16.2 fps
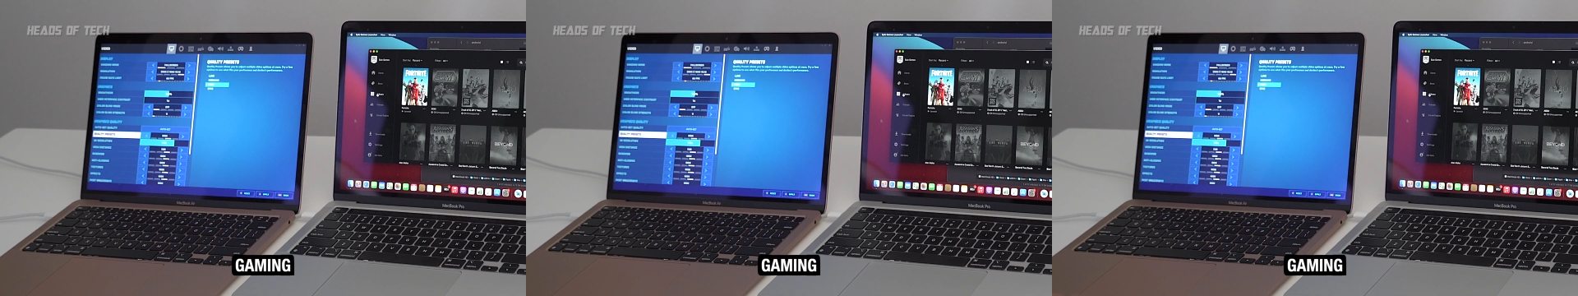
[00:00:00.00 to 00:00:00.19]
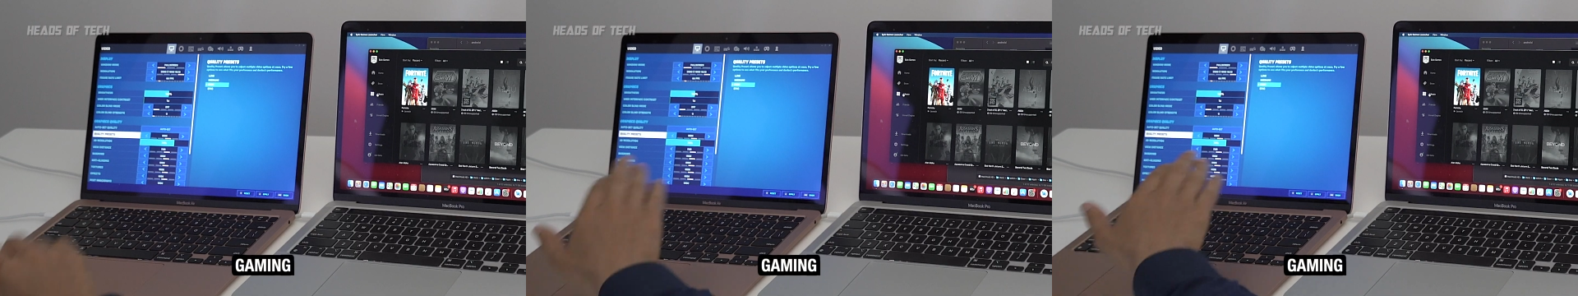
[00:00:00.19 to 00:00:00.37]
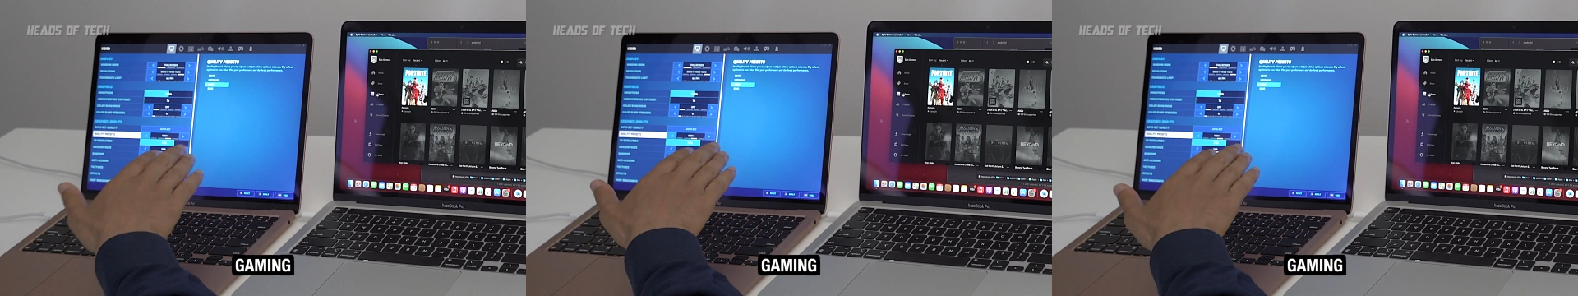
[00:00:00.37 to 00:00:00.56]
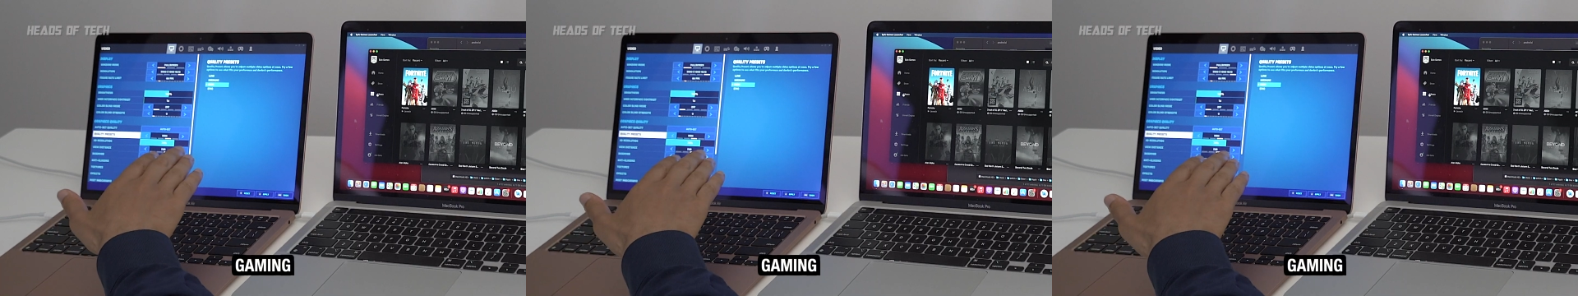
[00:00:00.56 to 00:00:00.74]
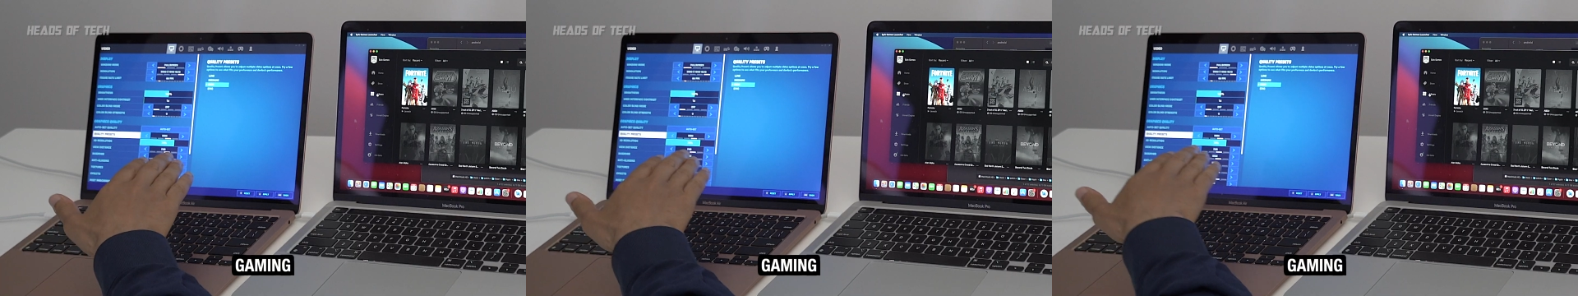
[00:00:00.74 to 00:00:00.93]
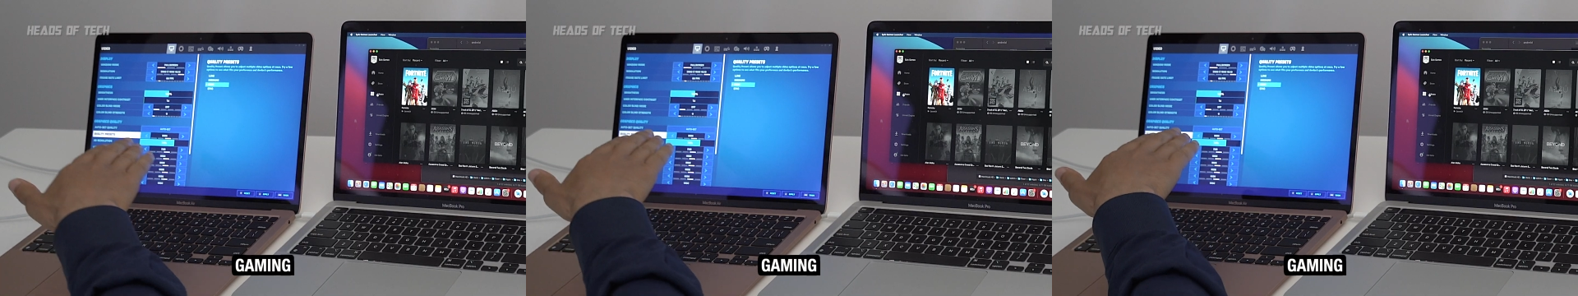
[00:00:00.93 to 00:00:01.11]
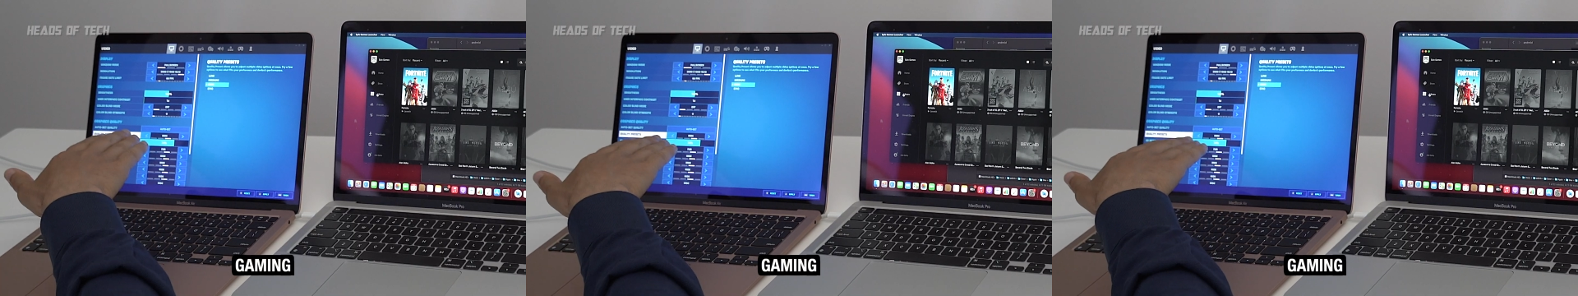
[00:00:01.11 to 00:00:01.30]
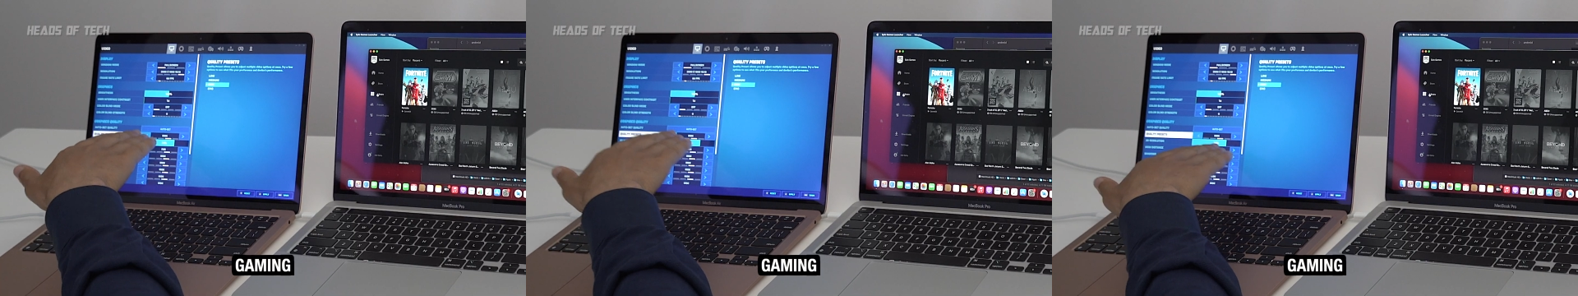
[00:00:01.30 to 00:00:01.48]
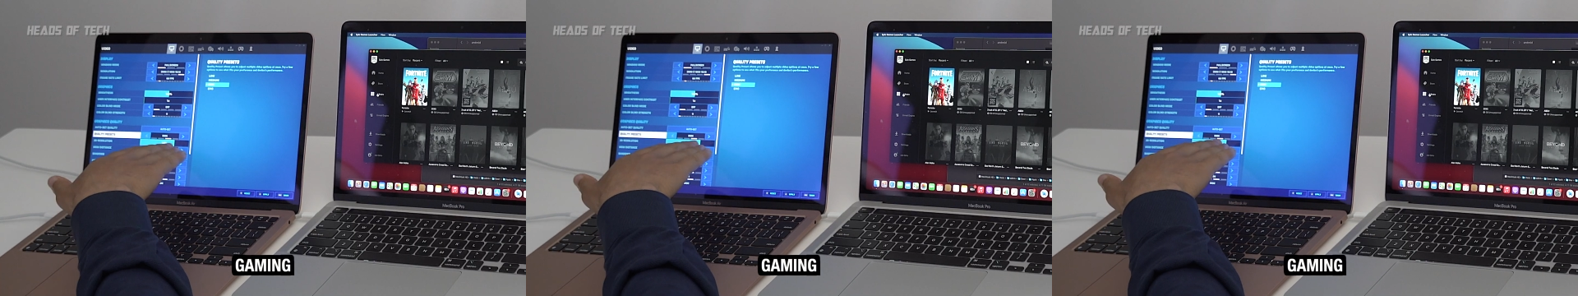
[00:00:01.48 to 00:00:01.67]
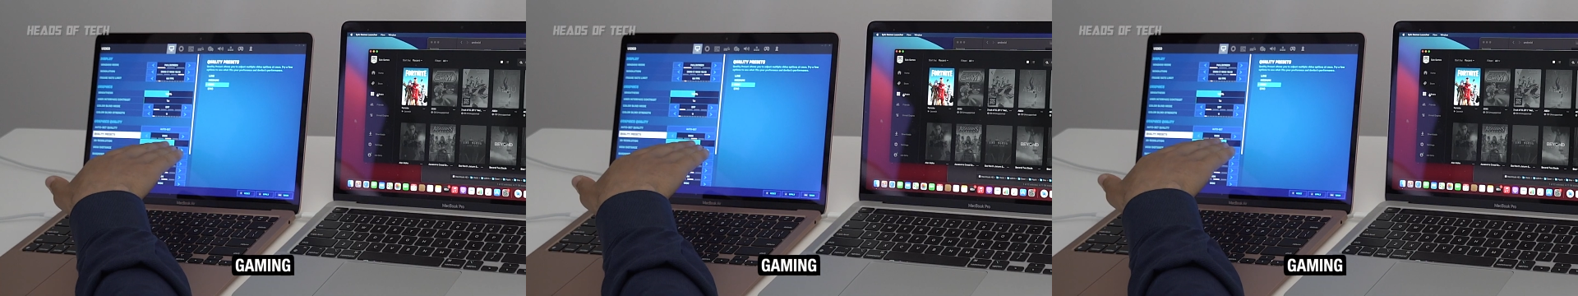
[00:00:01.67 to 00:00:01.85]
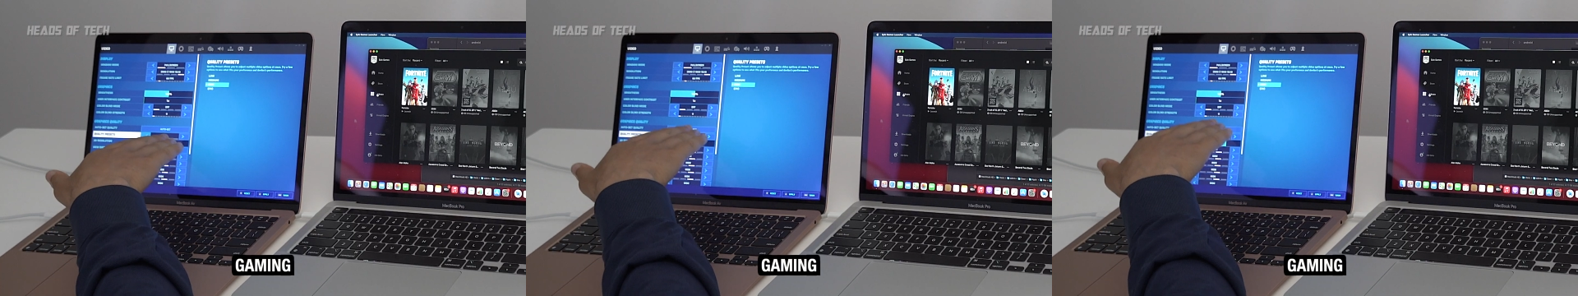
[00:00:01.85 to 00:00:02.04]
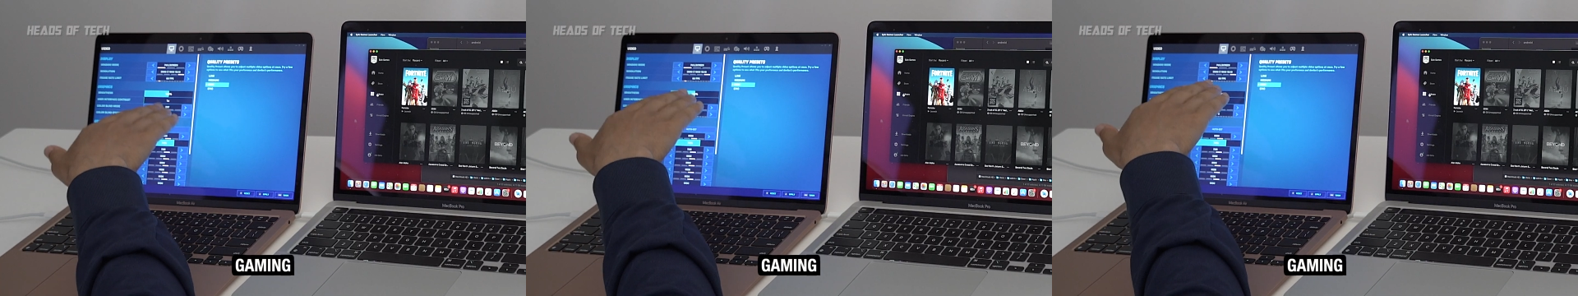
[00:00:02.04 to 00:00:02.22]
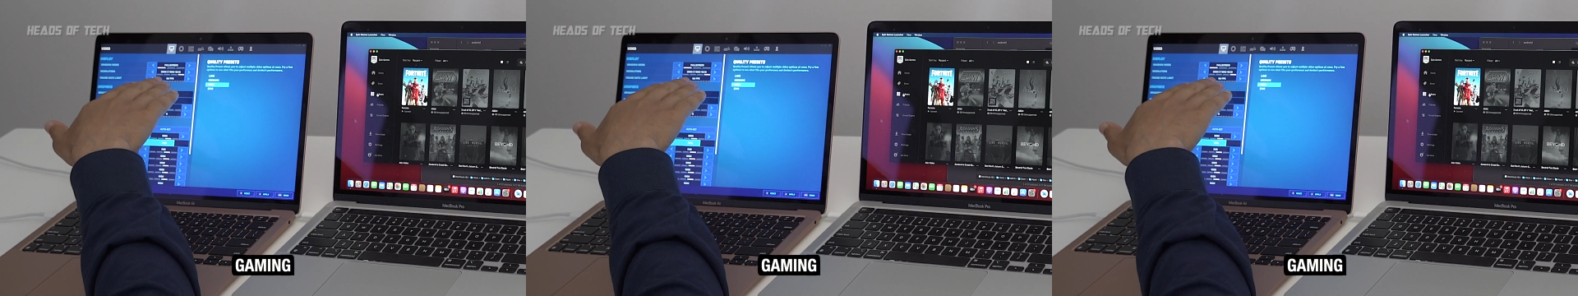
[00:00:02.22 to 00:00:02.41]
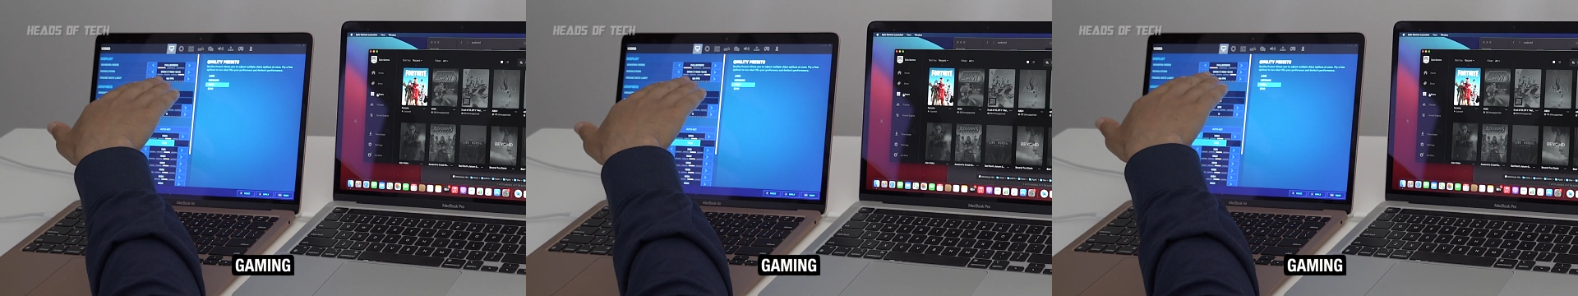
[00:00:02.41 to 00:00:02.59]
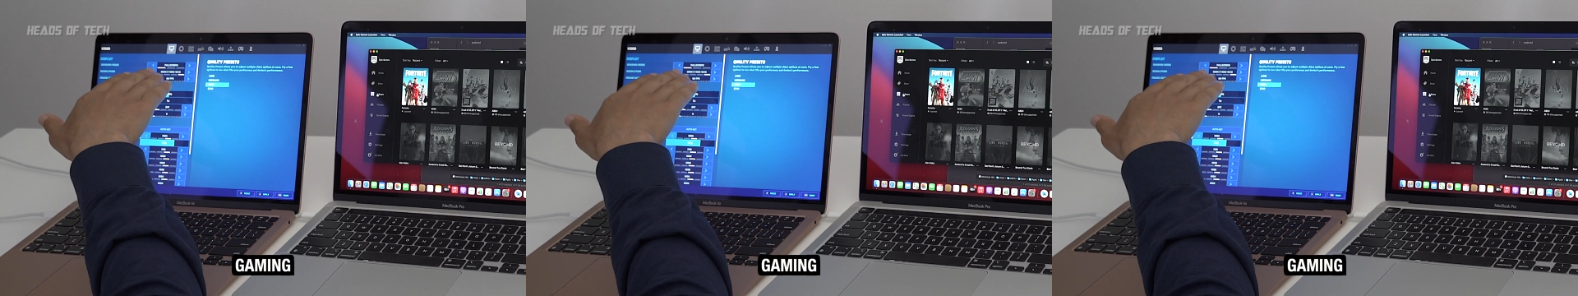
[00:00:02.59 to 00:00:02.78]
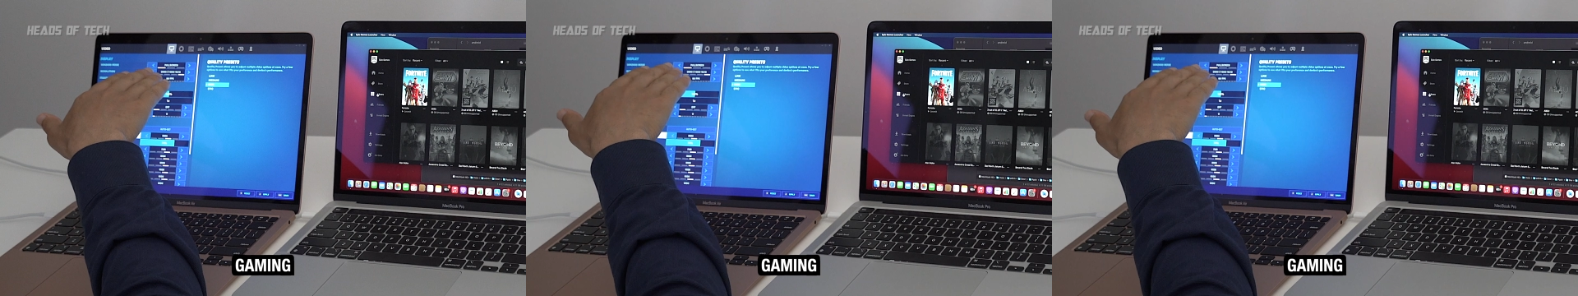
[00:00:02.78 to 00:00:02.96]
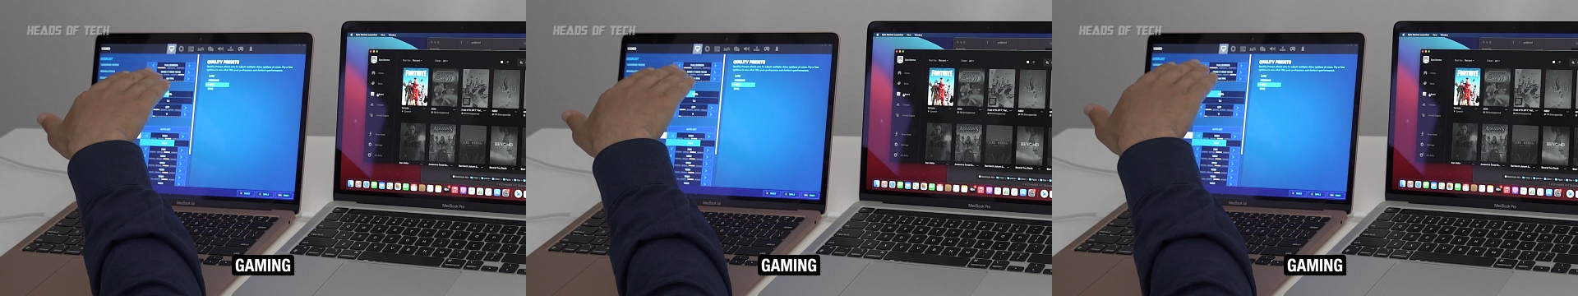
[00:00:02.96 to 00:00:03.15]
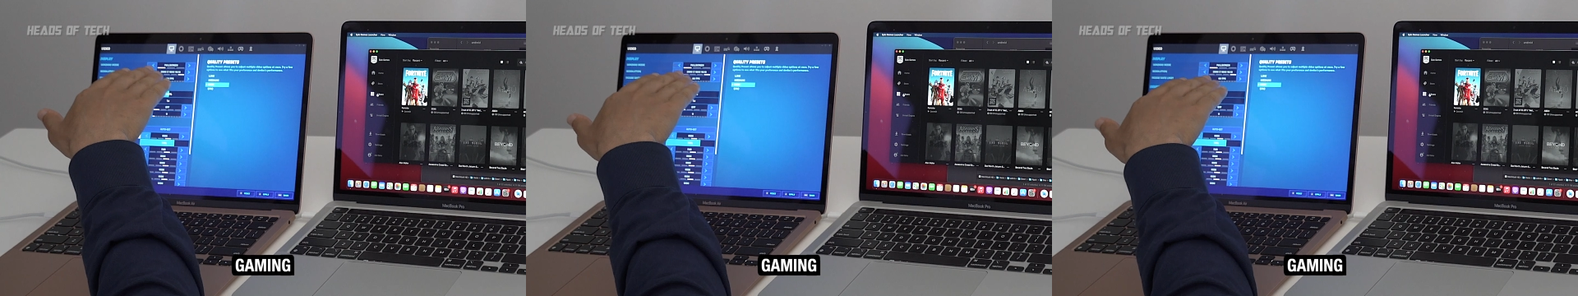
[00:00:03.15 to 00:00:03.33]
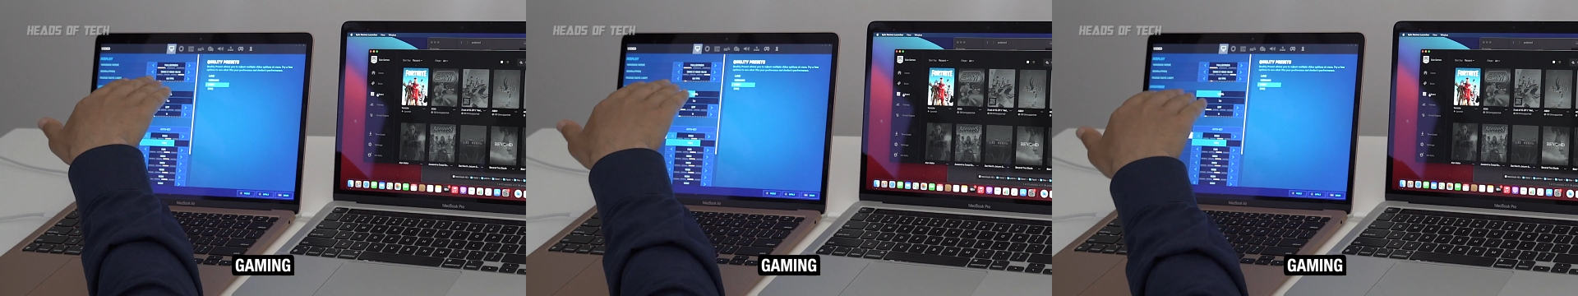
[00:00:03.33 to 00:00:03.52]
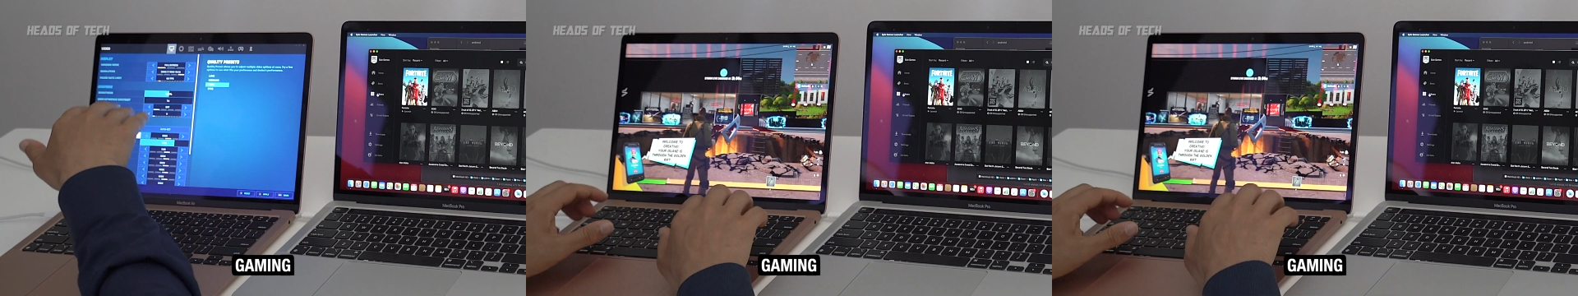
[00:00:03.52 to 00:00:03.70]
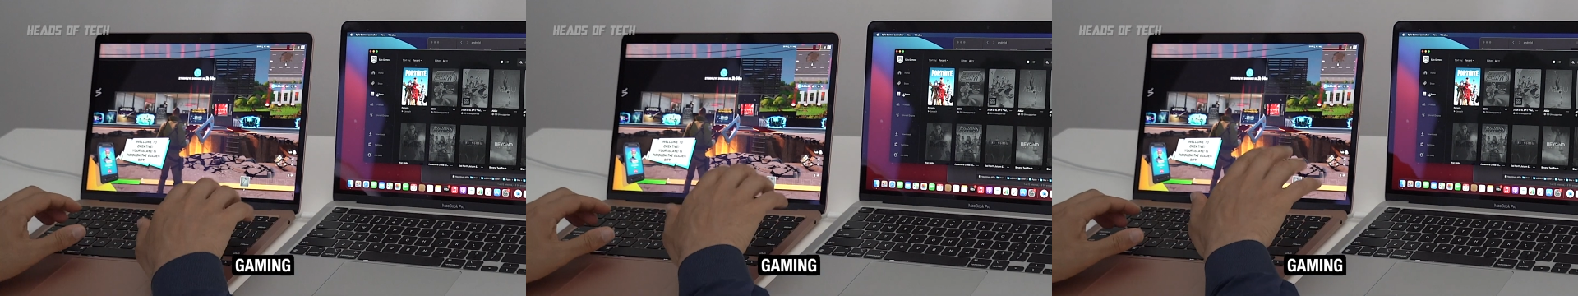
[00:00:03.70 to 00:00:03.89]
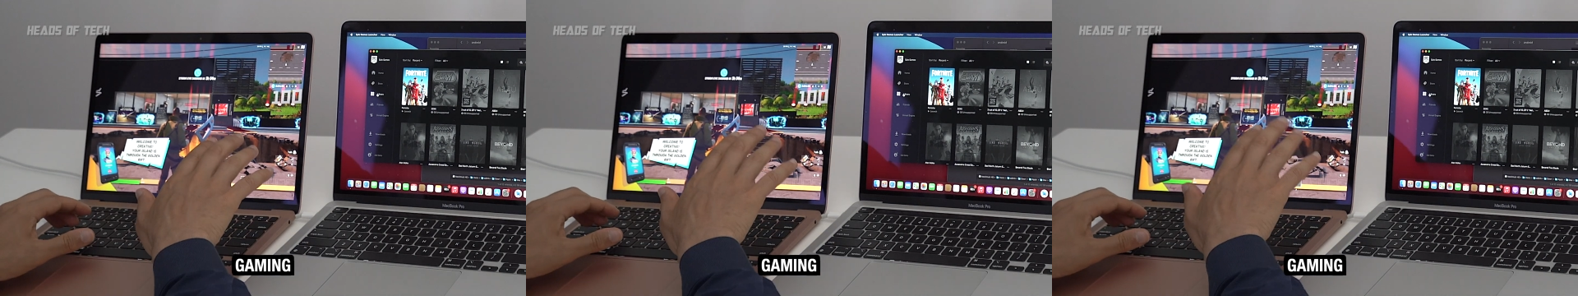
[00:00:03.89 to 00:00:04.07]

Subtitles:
(no speaker visible)